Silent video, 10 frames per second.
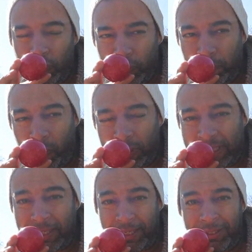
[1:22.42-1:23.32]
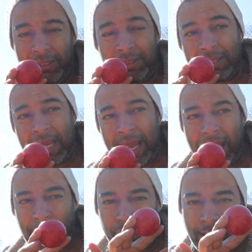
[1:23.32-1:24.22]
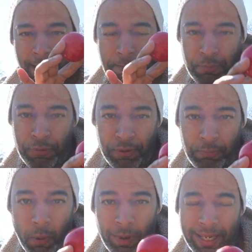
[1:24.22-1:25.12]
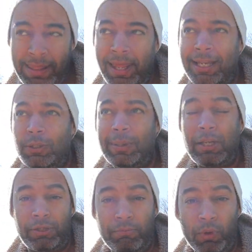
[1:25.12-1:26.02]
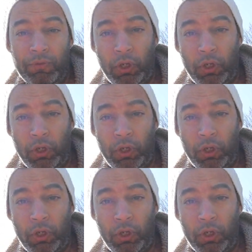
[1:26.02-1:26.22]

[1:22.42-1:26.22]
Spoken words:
on a spot in the distance and try and put the ball in there so it doesn't move.